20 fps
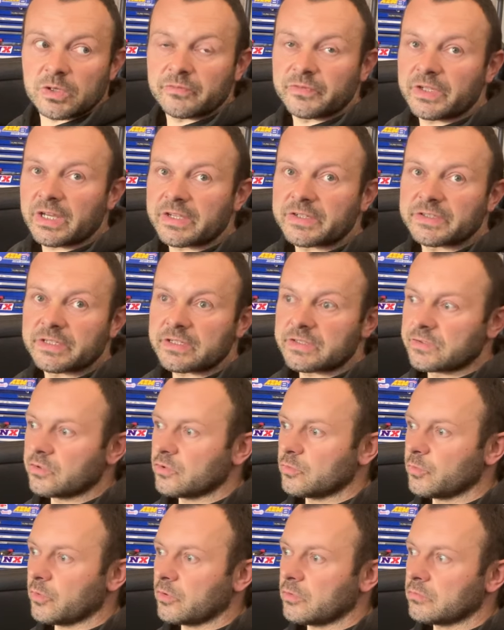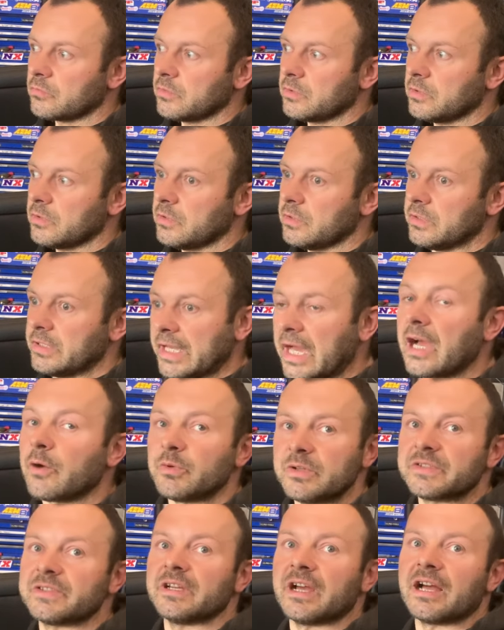one VR6 turbo, yeah, I
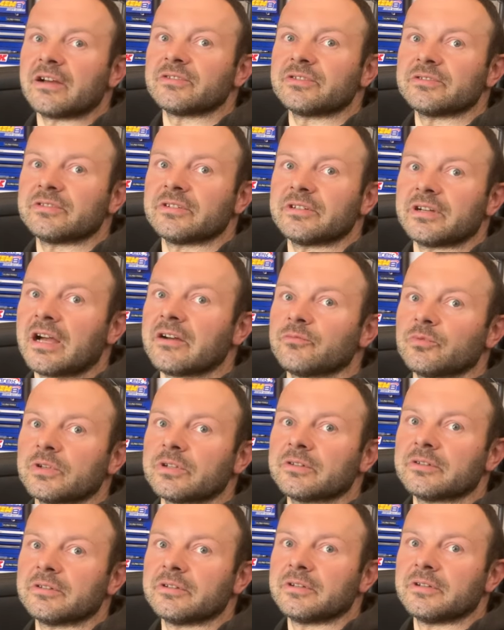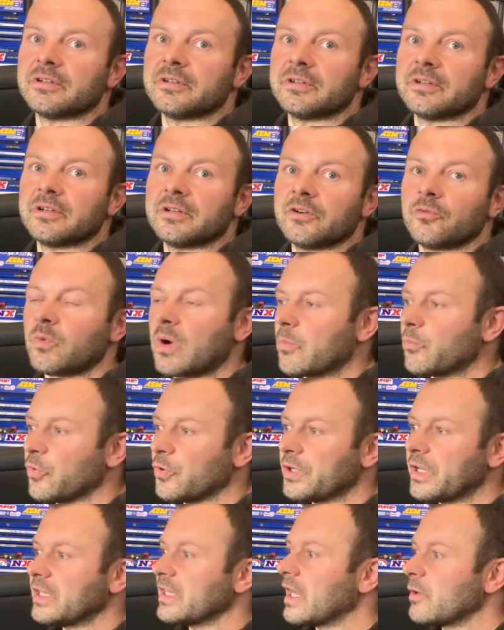will still have to have one. Yeah.
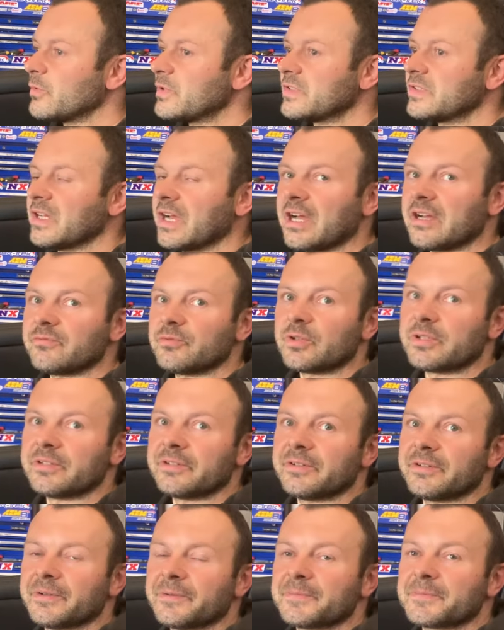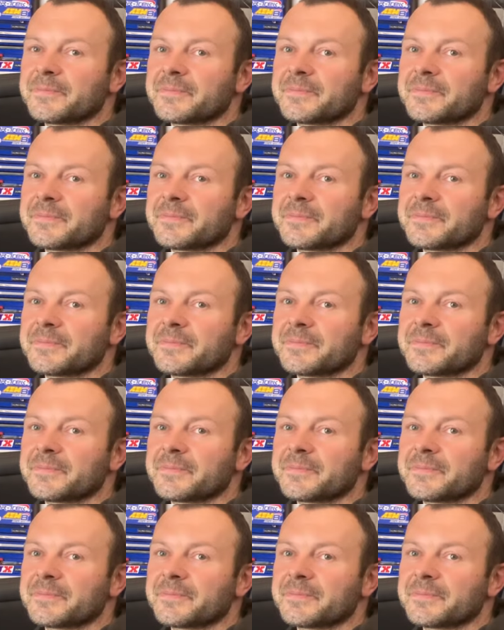1.8, I will still have one. We'll look